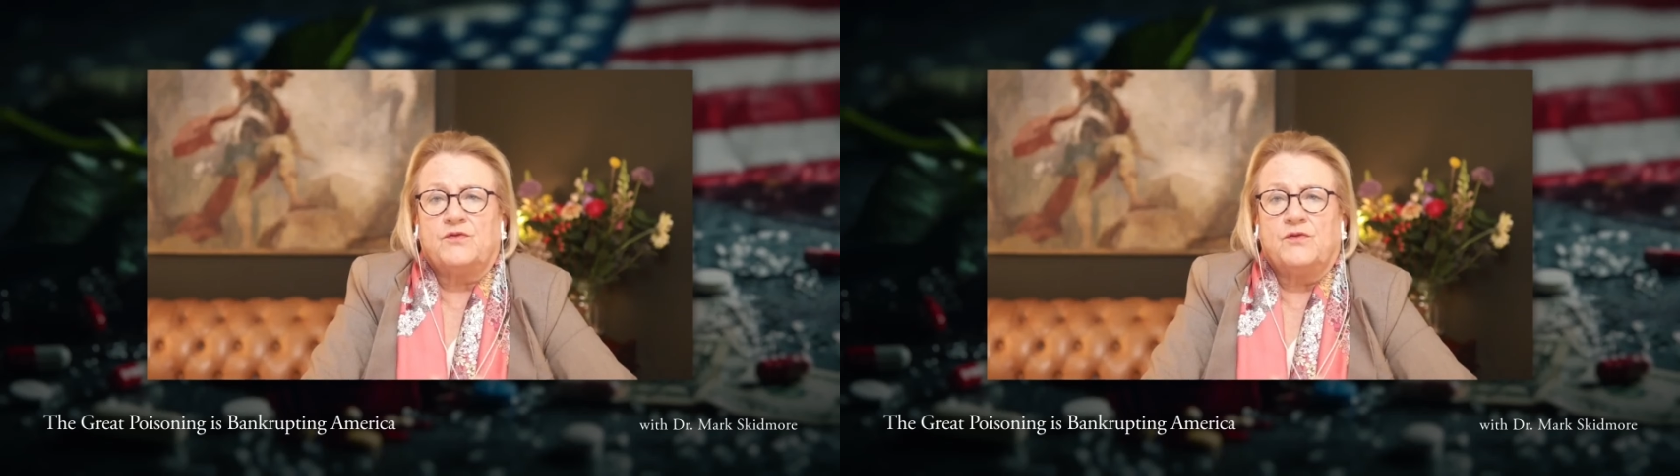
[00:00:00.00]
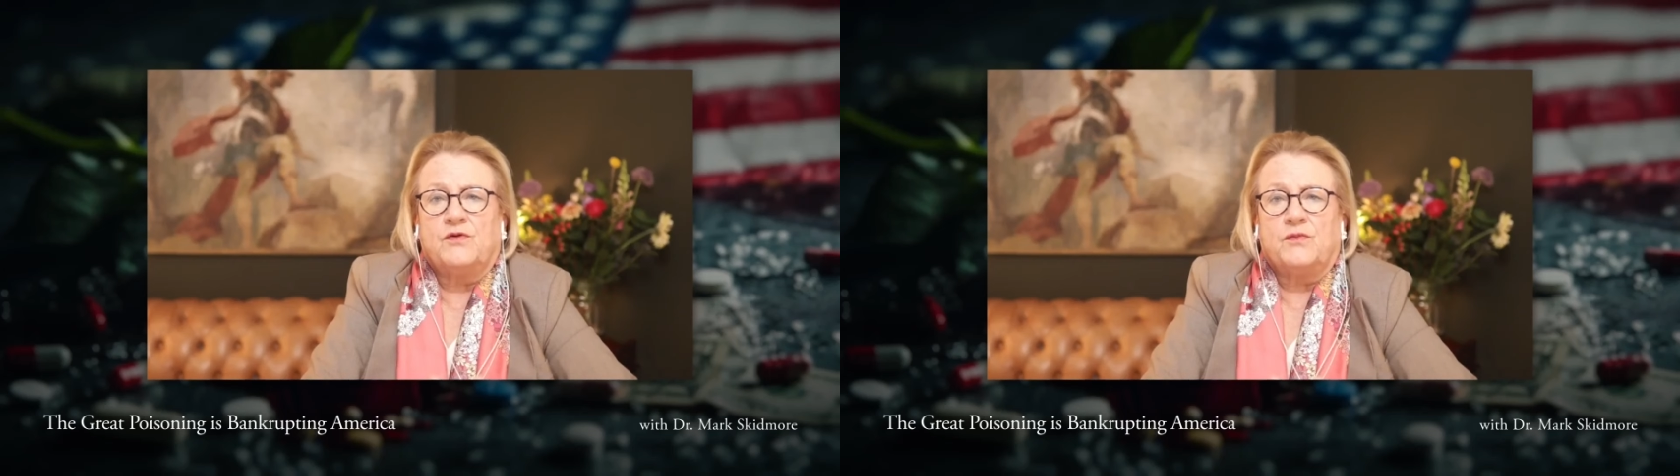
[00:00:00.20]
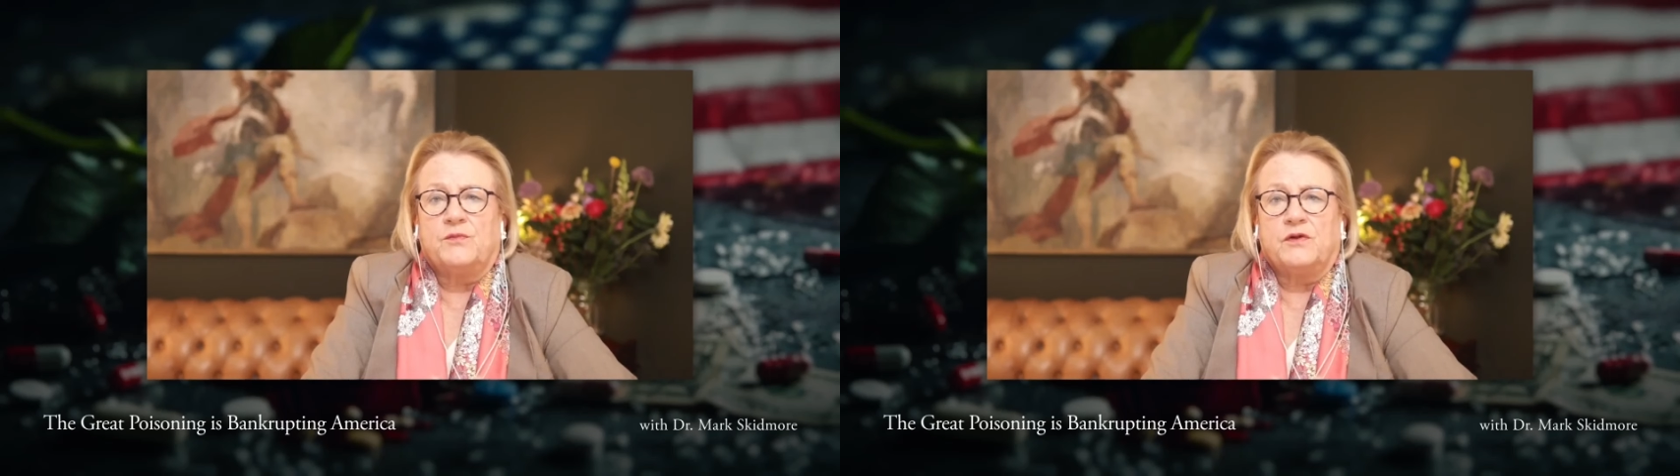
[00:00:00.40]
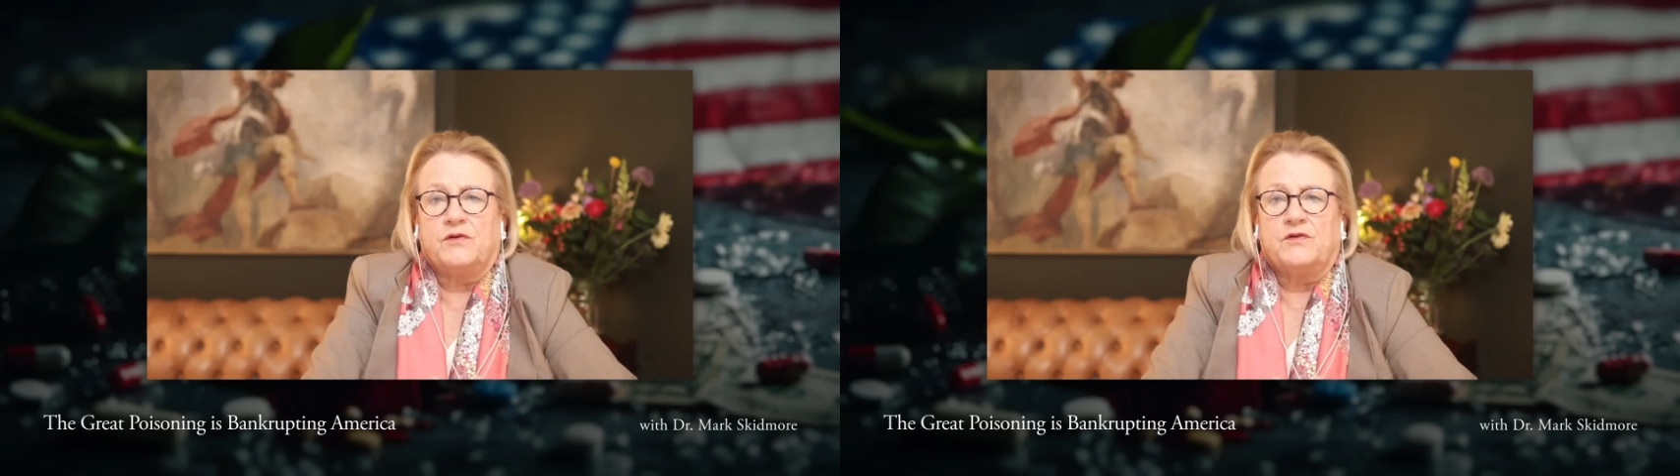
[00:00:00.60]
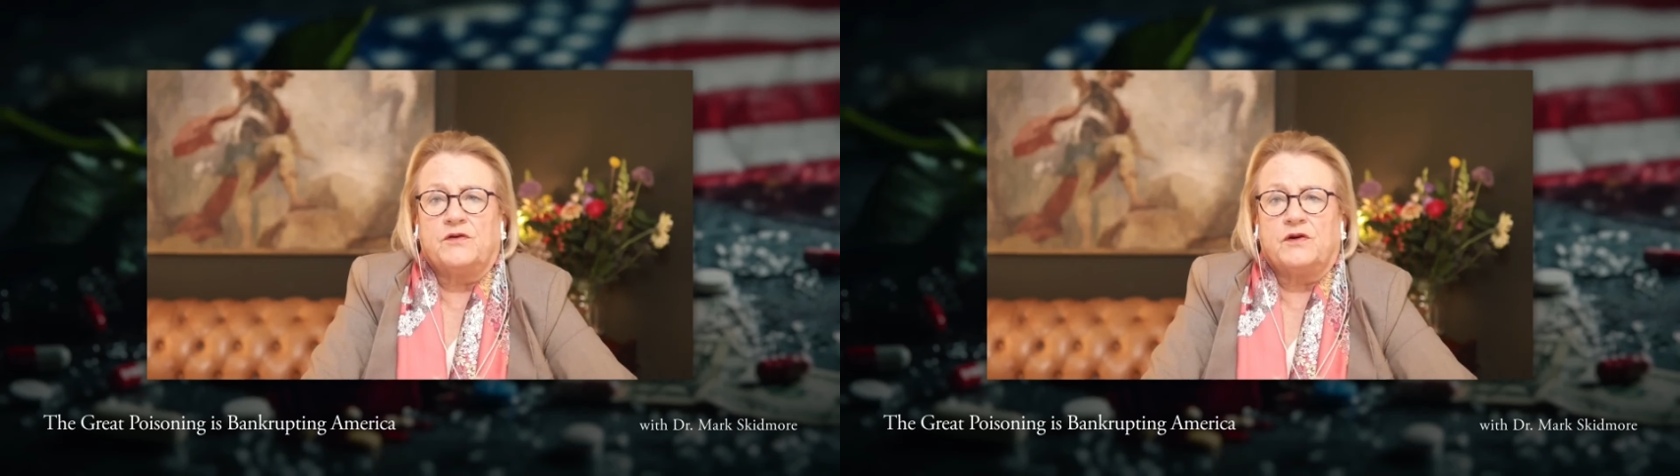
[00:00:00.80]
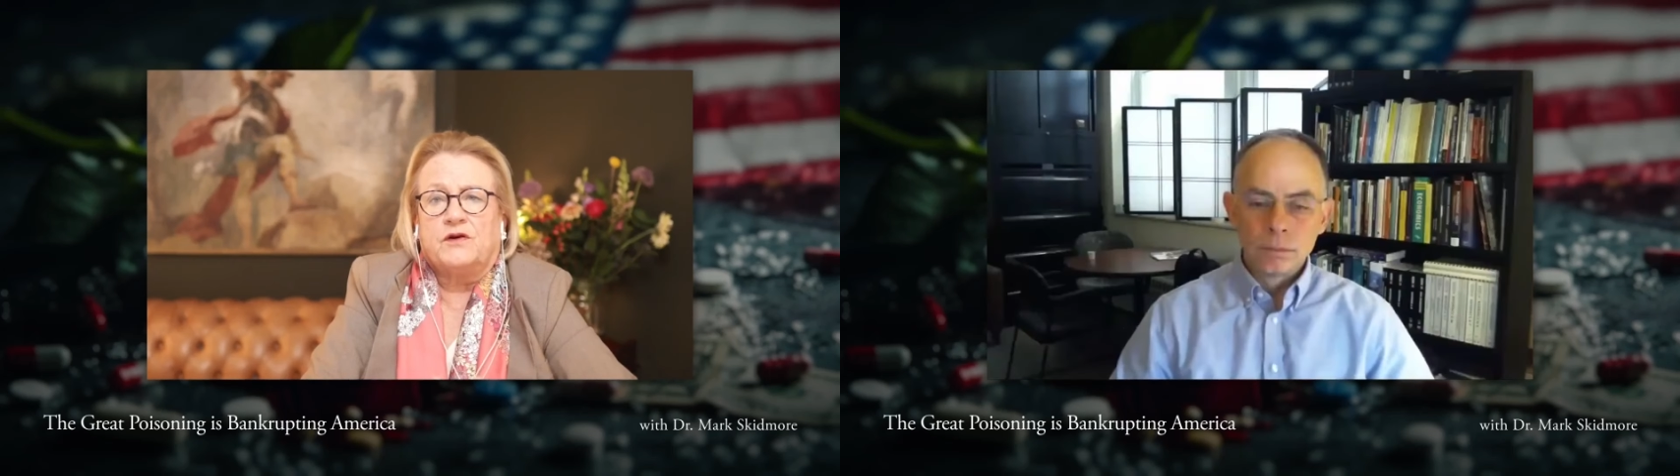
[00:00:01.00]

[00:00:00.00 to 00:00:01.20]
or military.